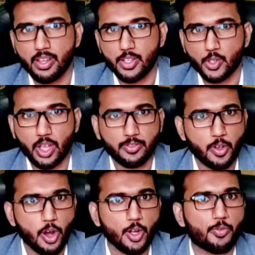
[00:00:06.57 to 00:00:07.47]
So as we
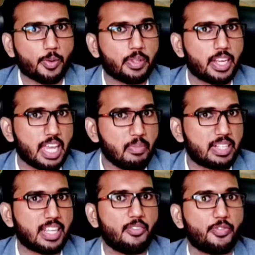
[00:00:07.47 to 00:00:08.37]
all know from the name
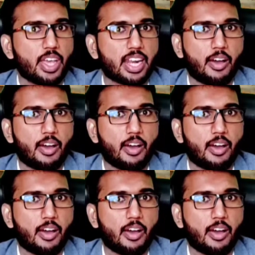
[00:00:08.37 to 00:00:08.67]
itself, we are